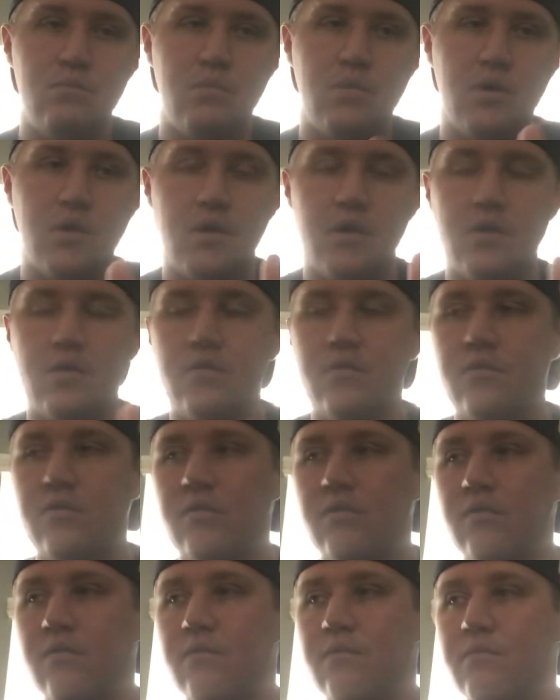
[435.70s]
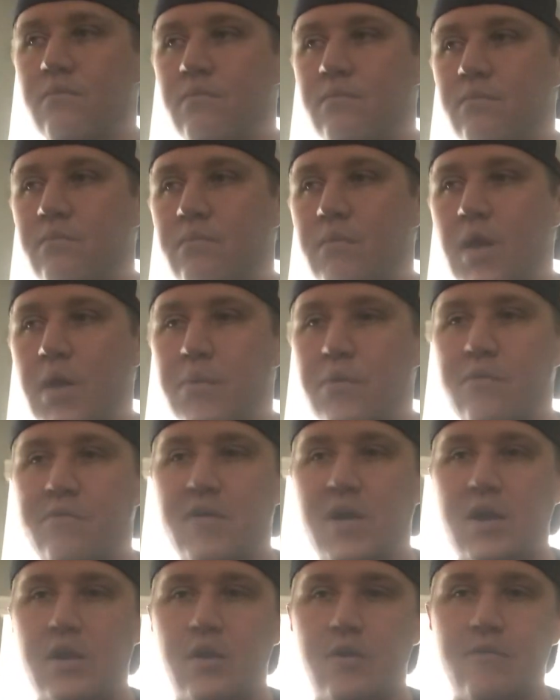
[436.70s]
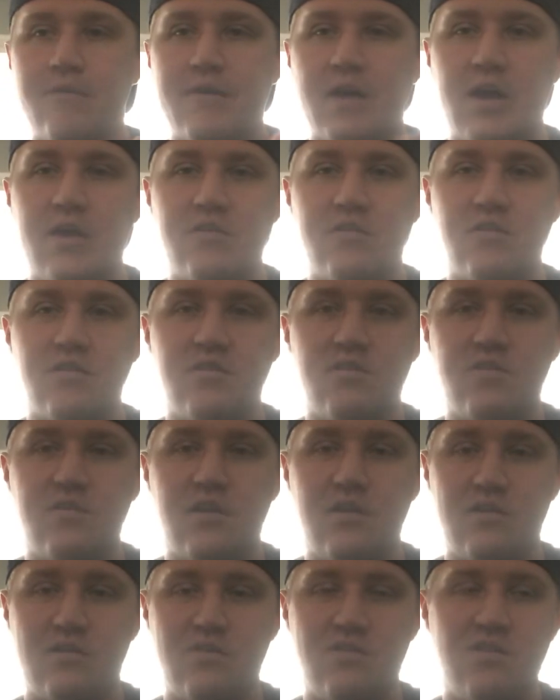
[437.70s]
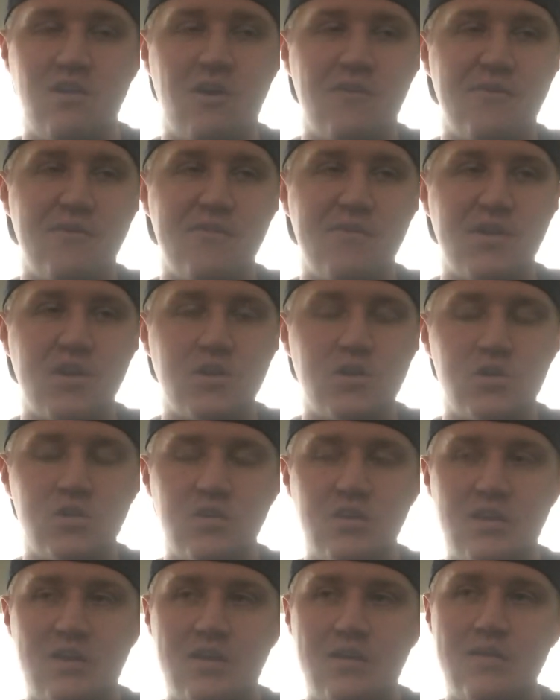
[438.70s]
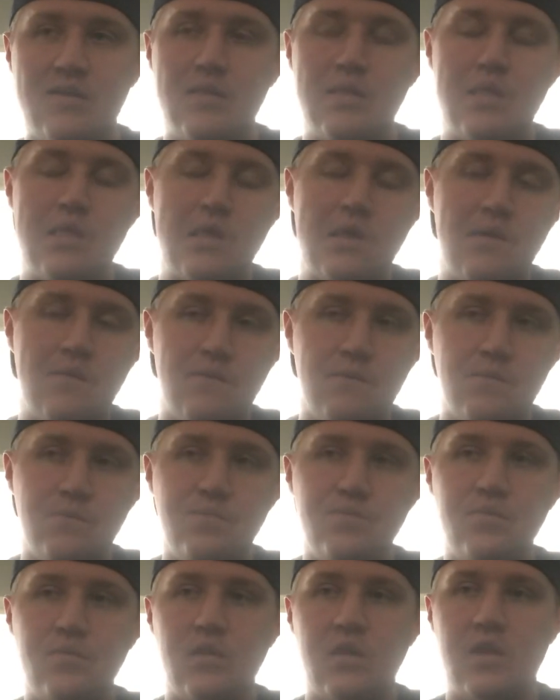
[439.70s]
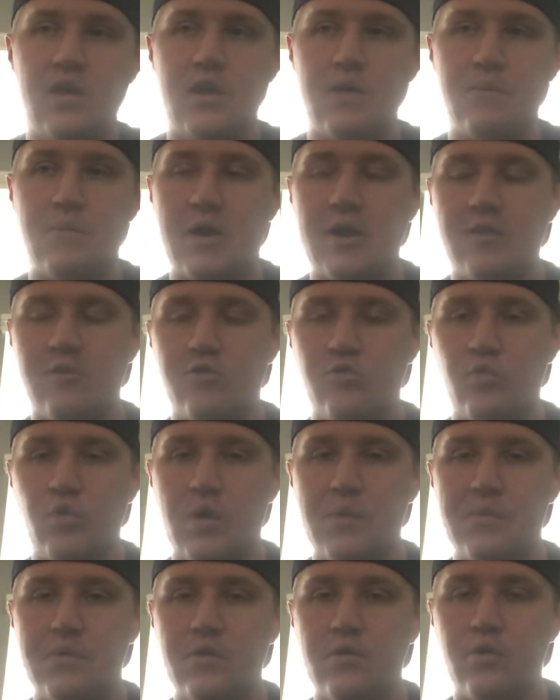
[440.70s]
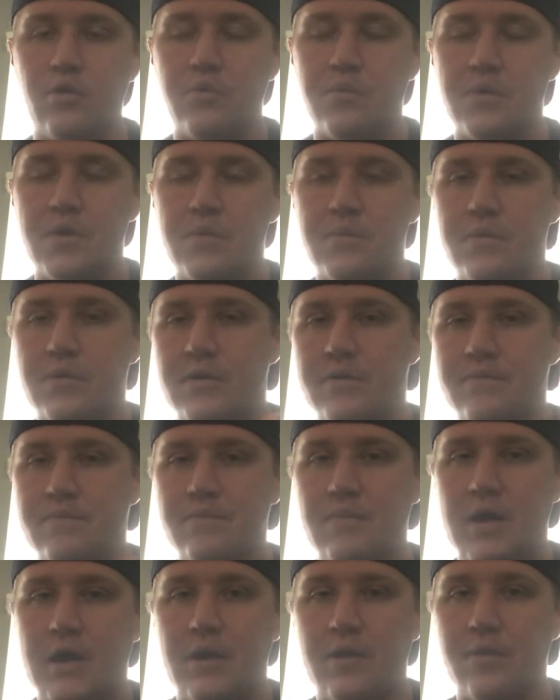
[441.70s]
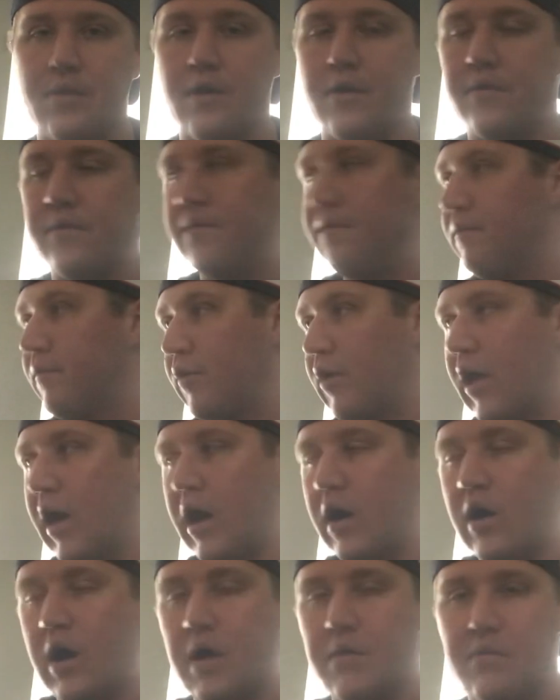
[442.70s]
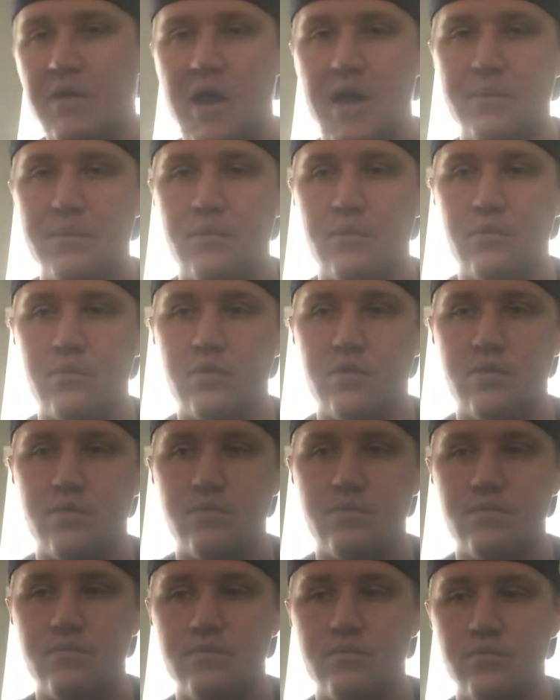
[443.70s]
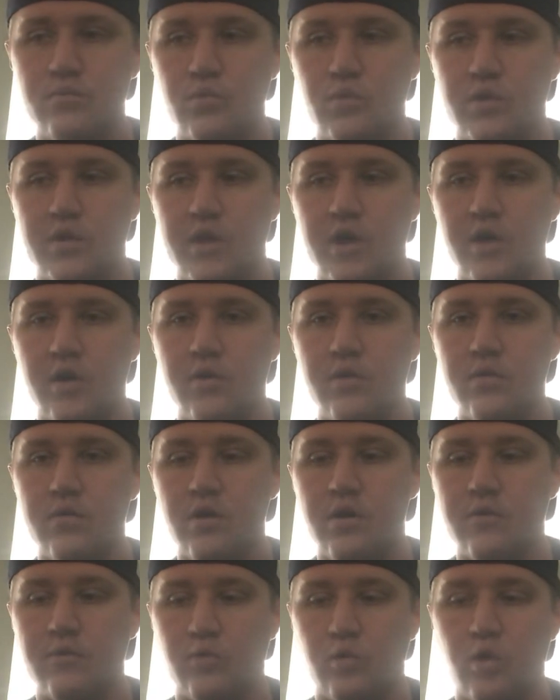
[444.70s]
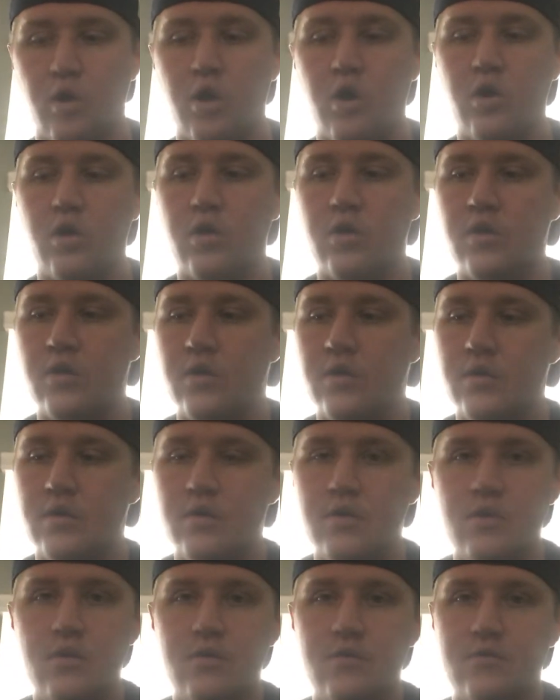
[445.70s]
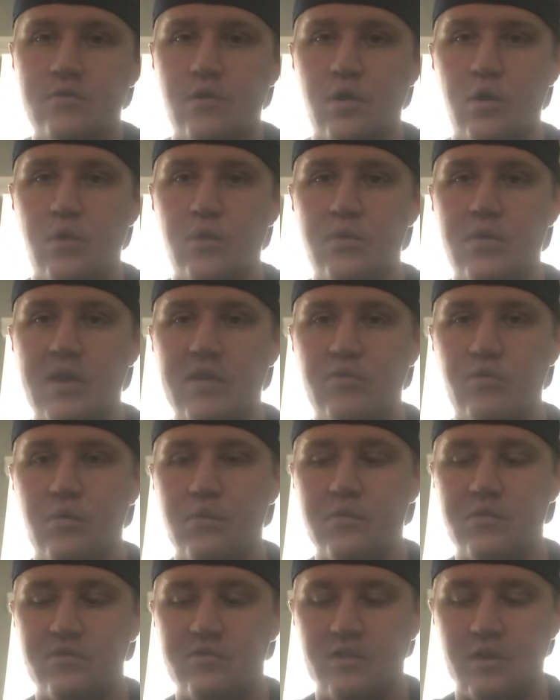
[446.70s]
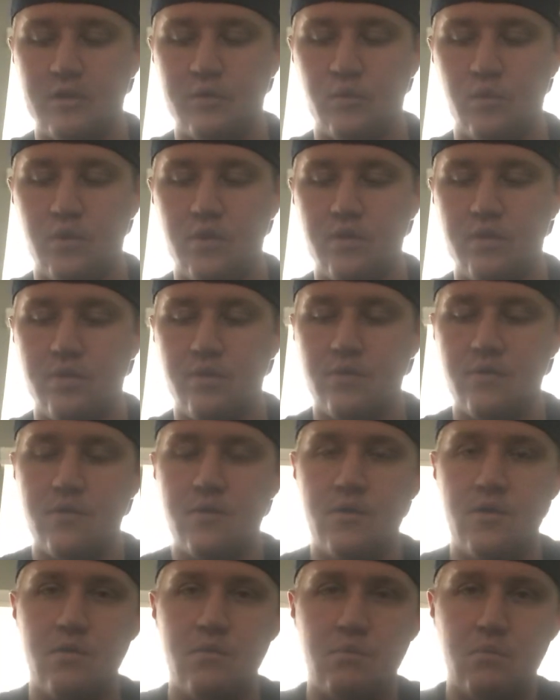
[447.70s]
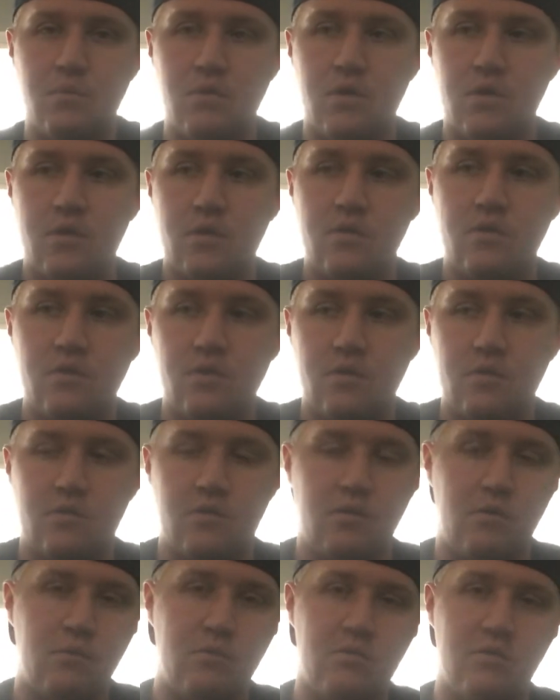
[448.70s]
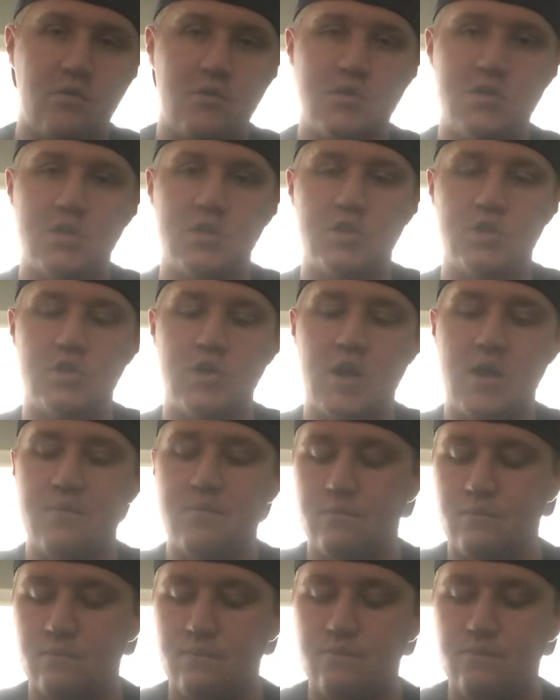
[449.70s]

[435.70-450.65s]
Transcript: but maybe if I get a Vices itself eventually, it might sway me a little bit, but I don't know. For now, I'm happy with Riddell overall, so that's what I'm going to stick with. But in terms of the Chinstrap,